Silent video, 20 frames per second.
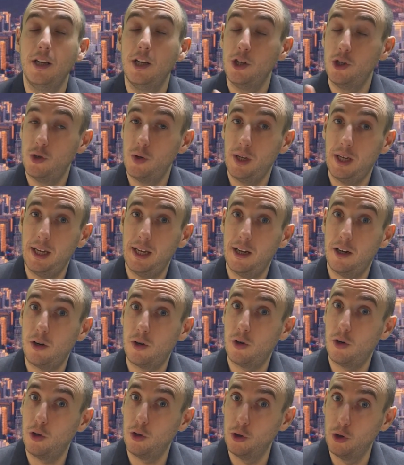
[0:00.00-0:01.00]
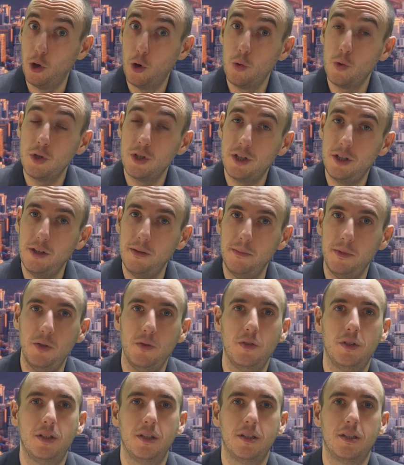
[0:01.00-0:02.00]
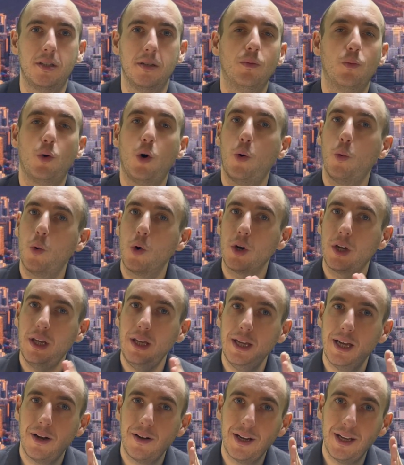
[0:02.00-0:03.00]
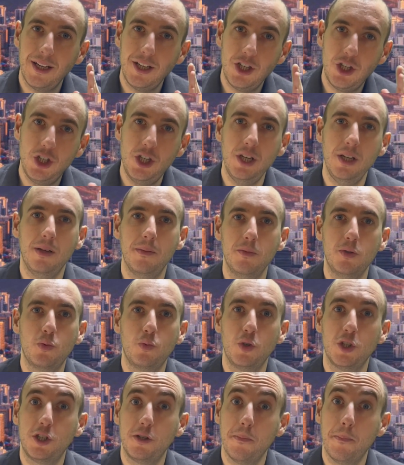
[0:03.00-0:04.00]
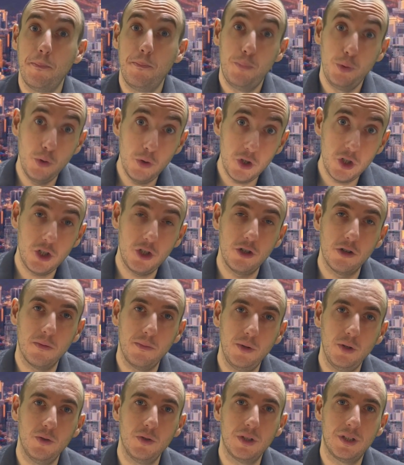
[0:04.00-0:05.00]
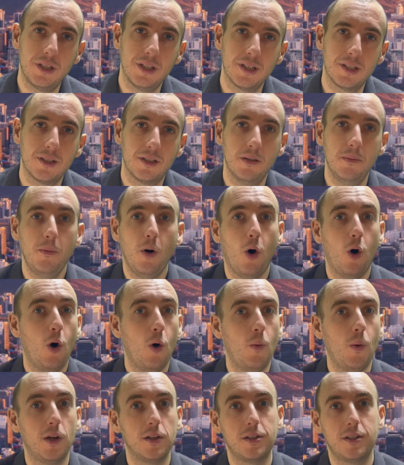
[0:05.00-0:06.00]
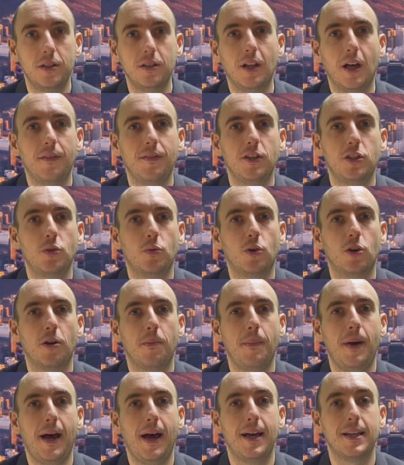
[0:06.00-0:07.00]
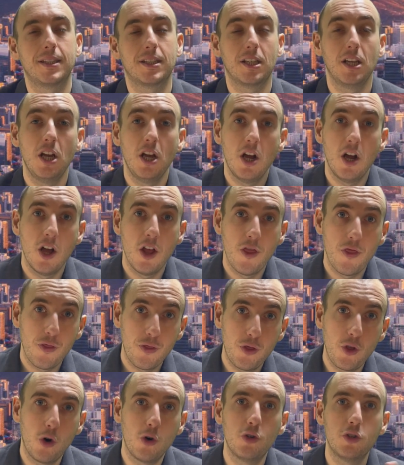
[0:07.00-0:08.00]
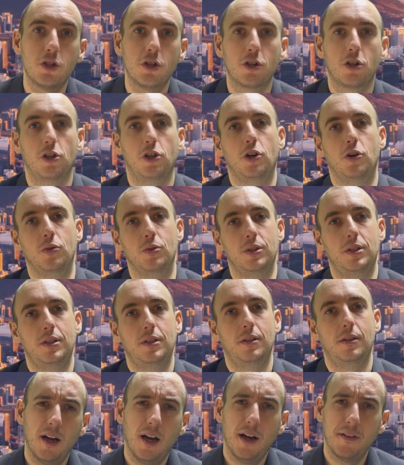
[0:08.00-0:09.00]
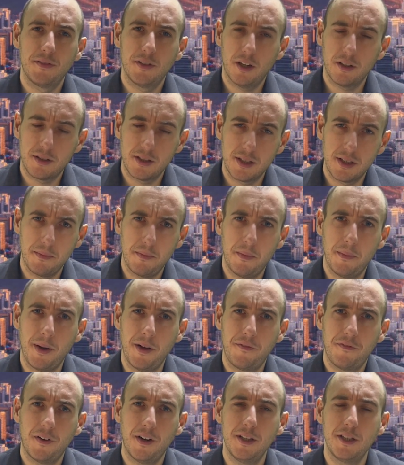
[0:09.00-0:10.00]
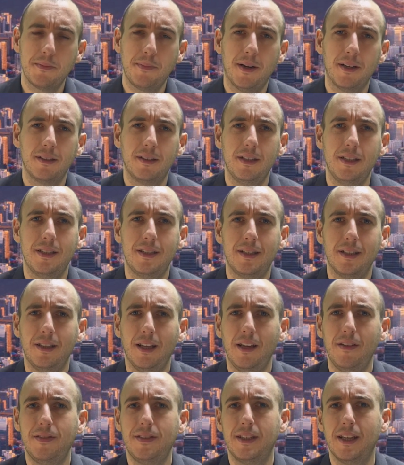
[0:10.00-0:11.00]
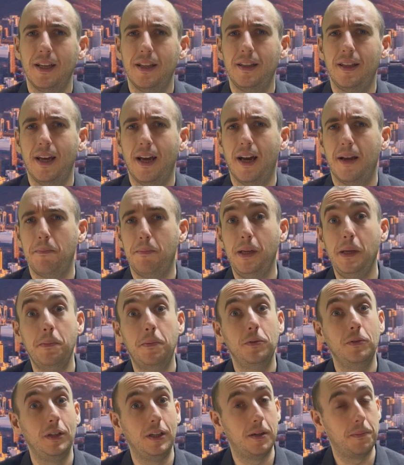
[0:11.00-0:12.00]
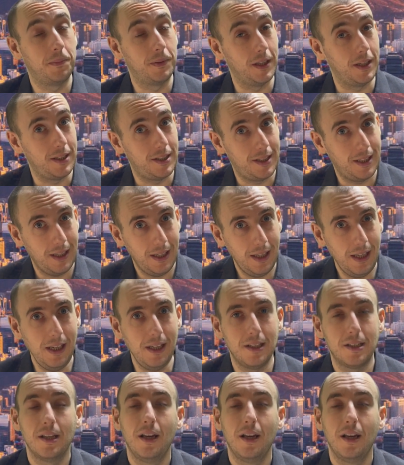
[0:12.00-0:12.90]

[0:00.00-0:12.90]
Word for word: Drinking alcohol lowers the immune system, while working out at gyms, which boost your immune system, all while still having to wear a mask, those are closed. I've talked to some of my friends about this, and they've said that people need a place to eat.